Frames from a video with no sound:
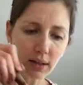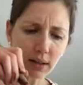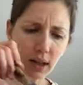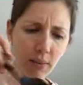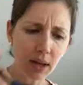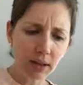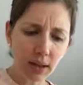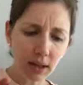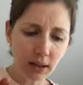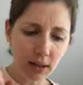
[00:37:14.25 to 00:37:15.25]
Does that make
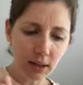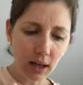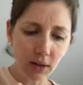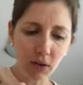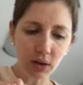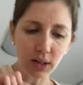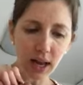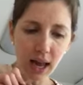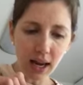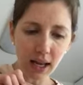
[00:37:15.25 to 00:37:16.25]
sense? Like if there's
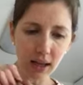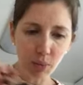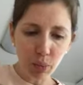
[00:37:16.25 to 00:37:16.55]
any